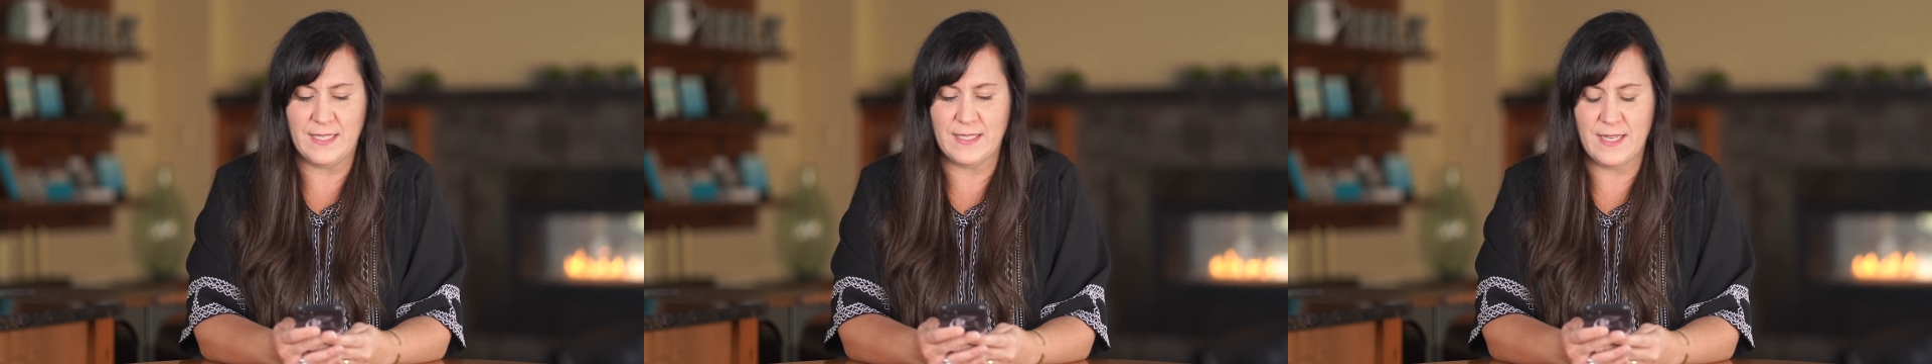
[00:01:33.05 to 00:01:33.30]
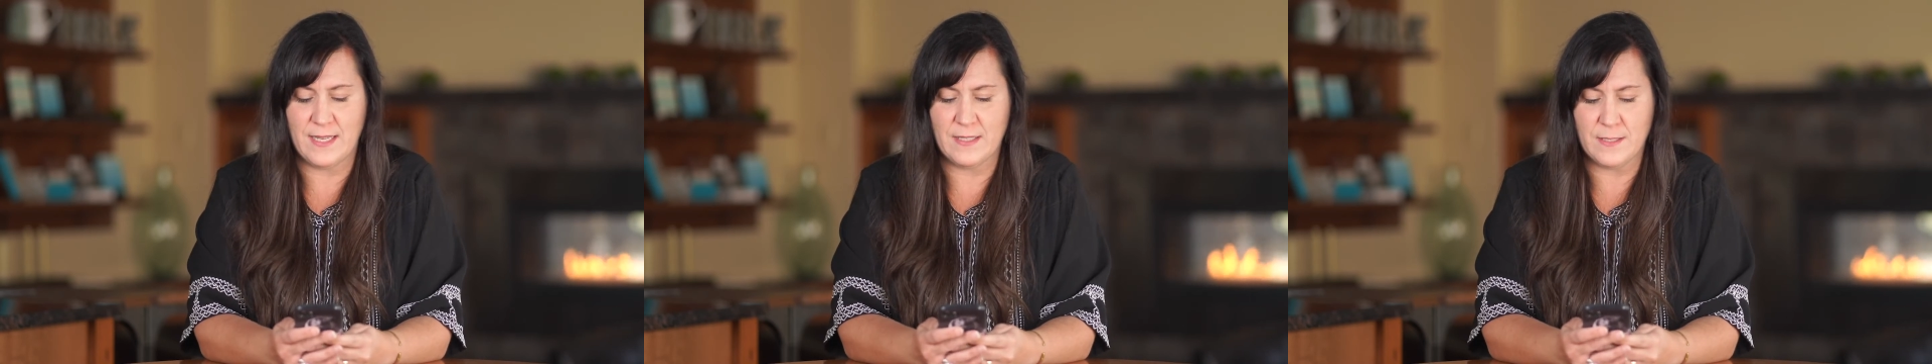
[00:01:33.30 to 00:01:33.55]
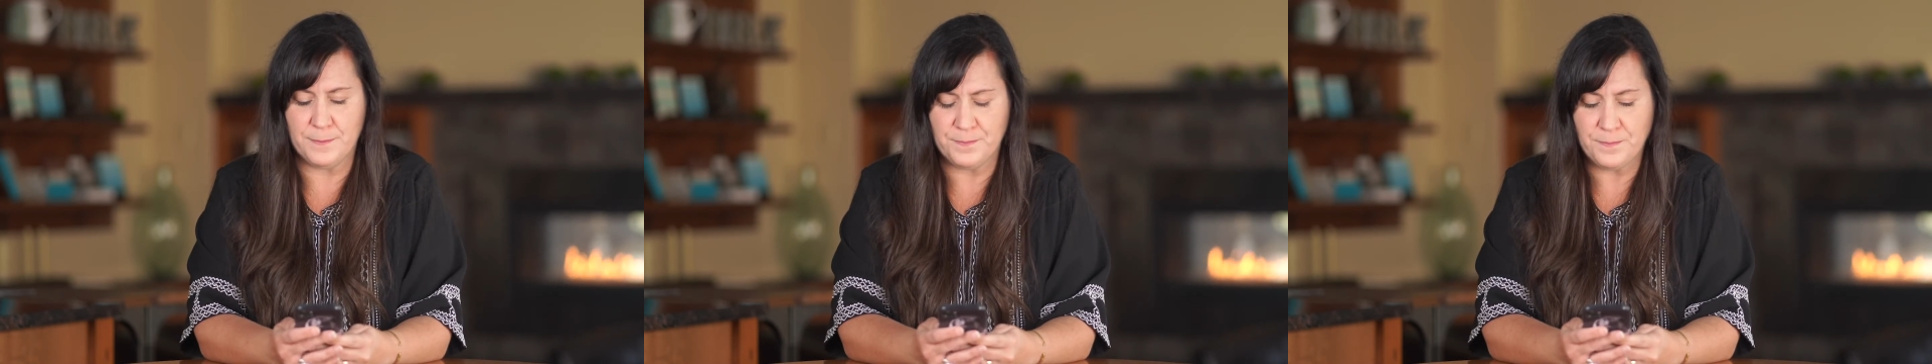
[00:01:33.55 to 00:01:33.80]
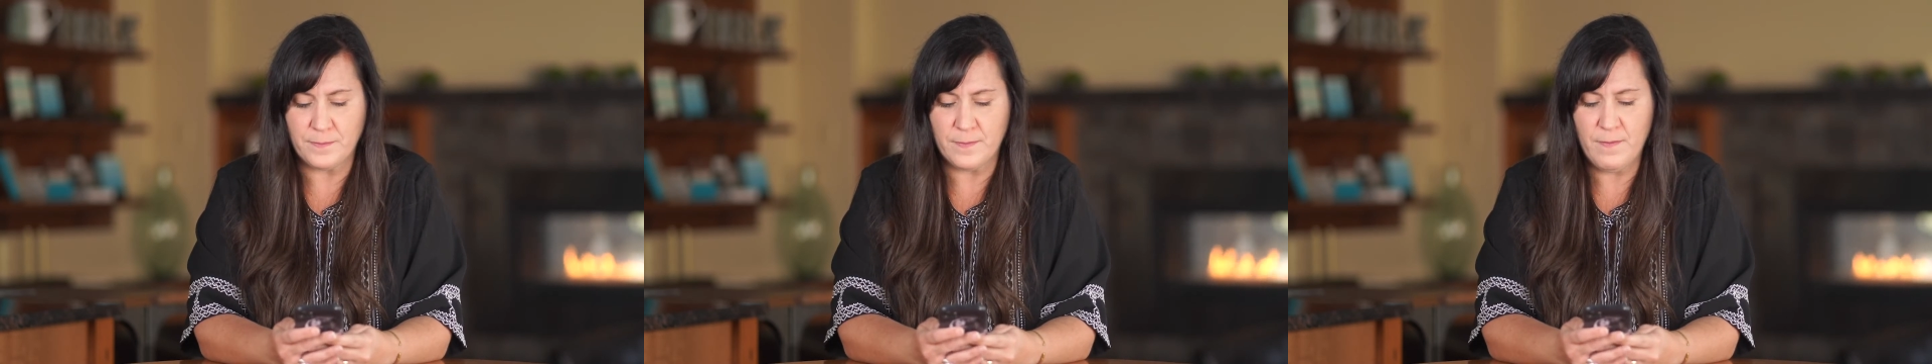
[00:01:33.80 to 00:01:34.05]
It says,
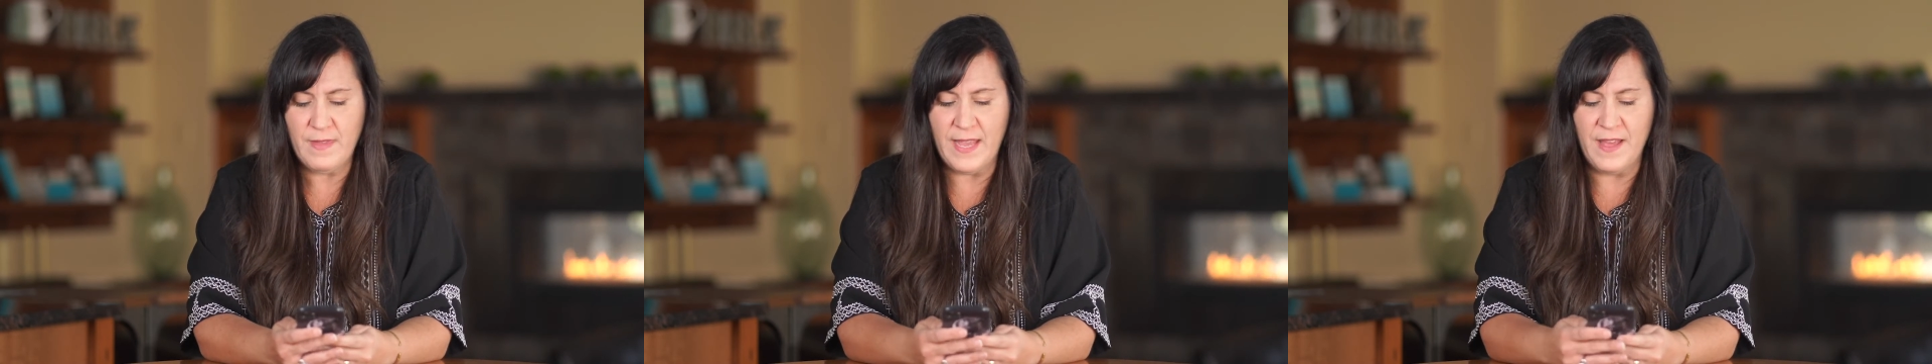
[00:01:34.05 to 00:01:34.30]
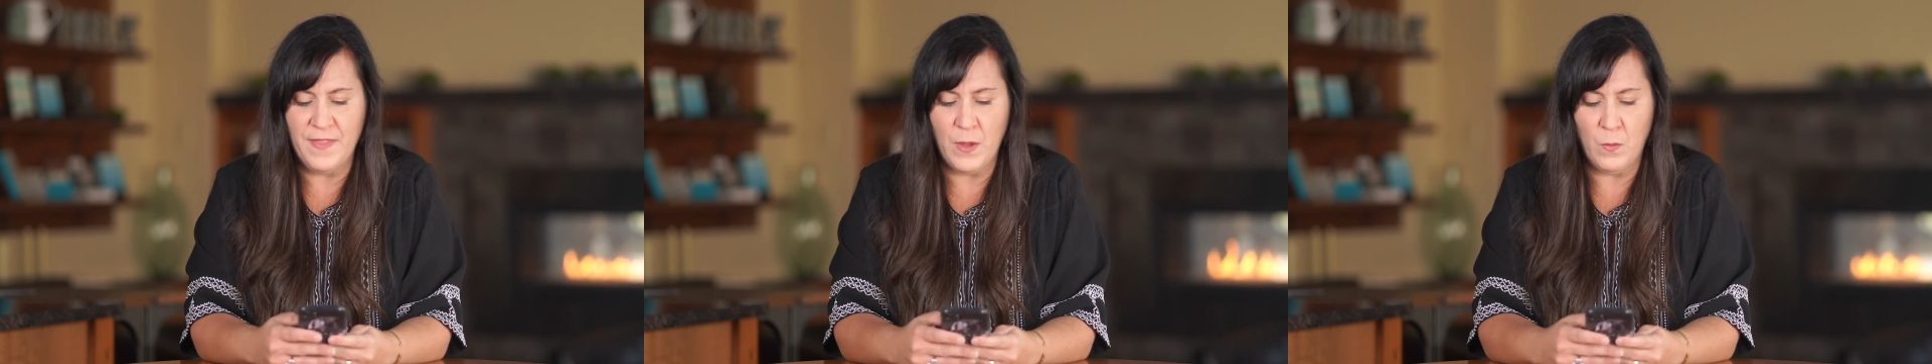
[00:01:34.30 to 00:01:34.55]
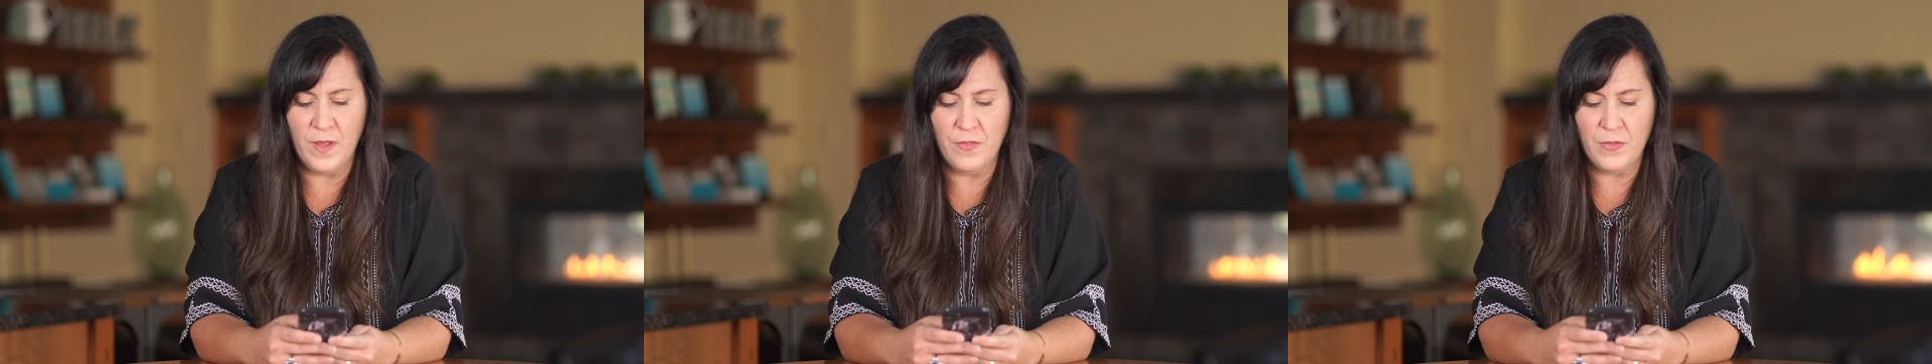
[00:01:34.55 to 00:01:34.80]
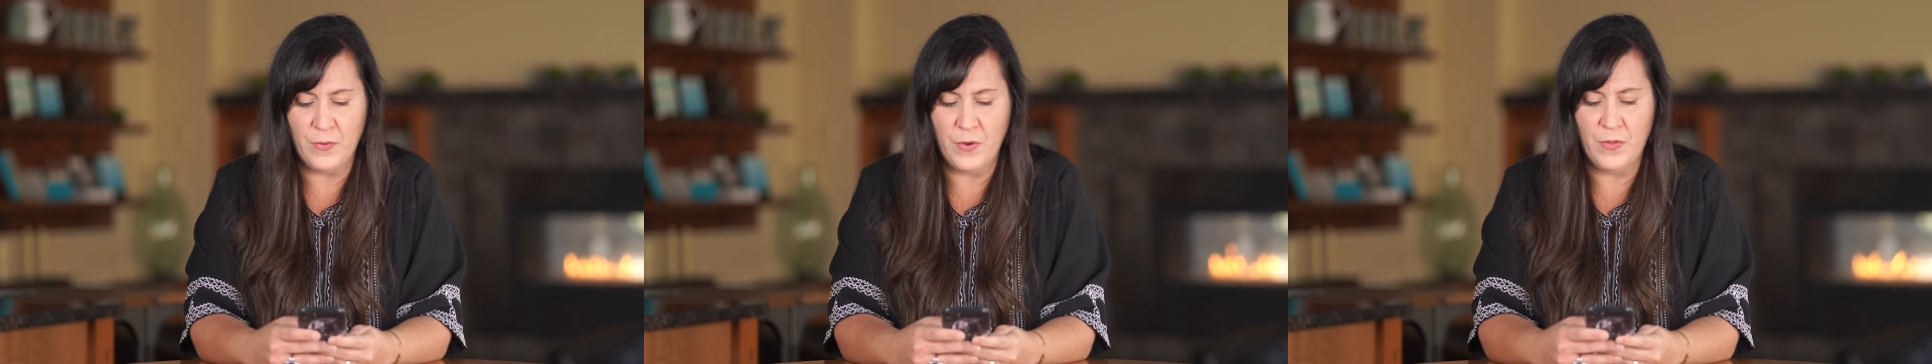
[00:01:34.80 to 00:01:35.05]
"And they
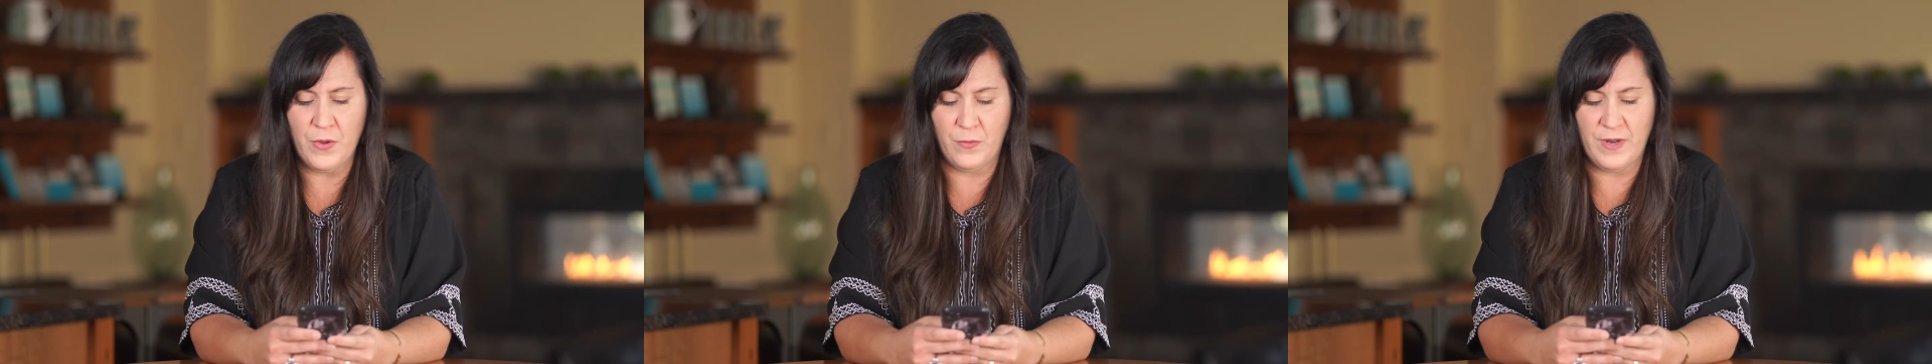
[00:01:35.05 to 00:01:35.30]
went through the